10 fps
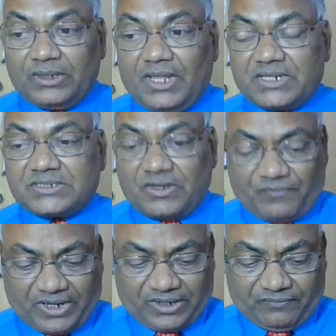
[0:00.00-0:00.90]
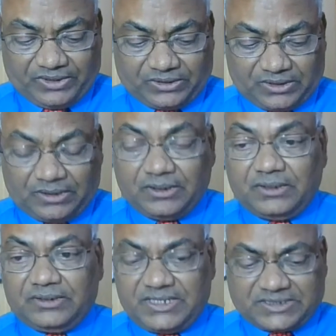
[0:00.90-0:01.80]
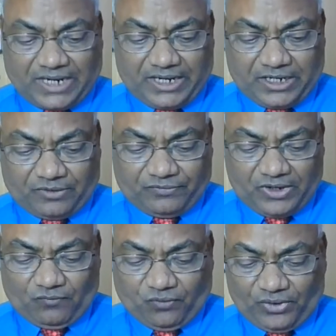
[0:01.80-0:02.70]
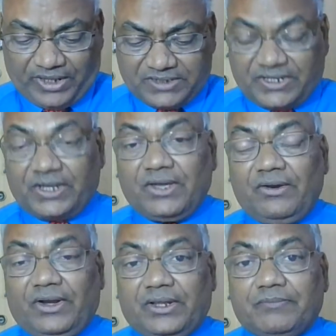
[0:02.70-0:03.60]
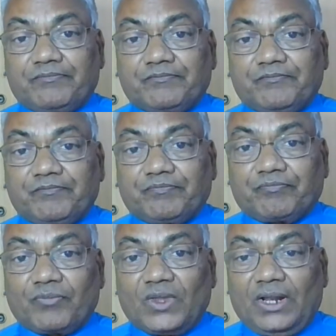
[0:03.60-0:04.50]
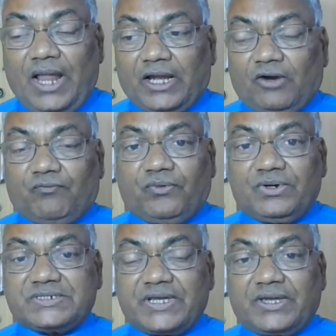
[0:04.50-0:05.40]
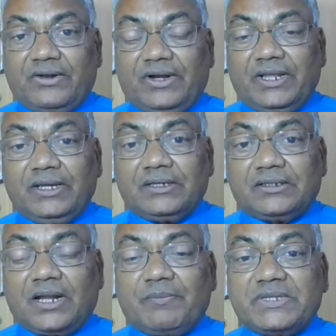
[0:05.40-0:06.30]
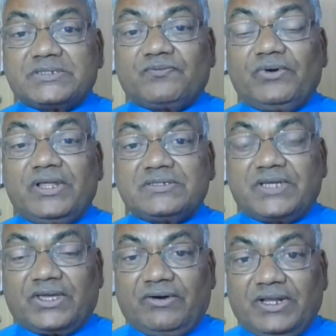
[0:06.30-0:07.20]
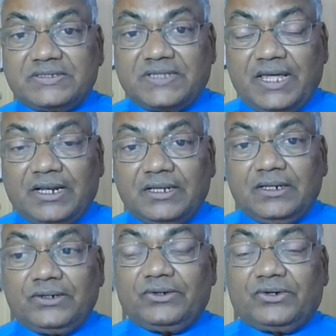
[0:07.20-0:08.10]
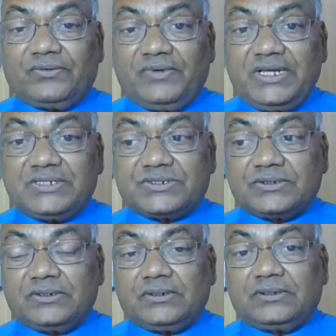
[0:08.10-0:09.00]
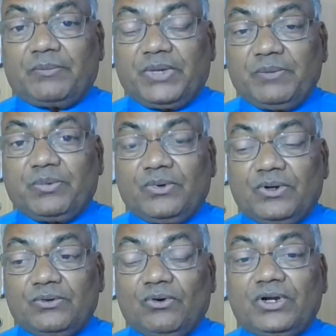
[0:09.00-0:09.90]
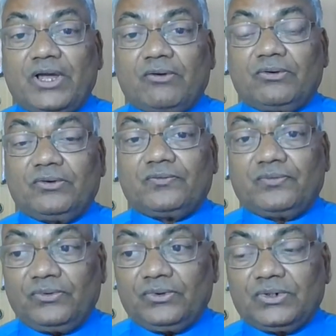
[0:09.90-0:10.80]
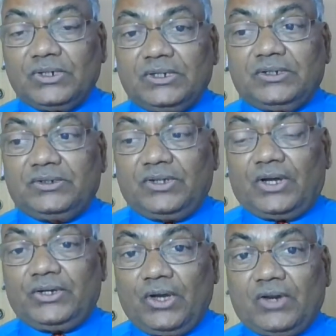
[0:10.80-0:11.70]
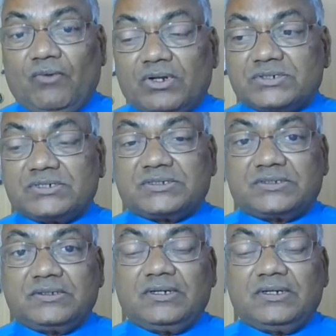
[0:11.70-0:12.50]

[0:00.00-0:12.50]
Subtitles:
they are suffering with this kind of food insecurity. Lack of food security, that means food insecurity is there, due to which the people don't have good food. The UN was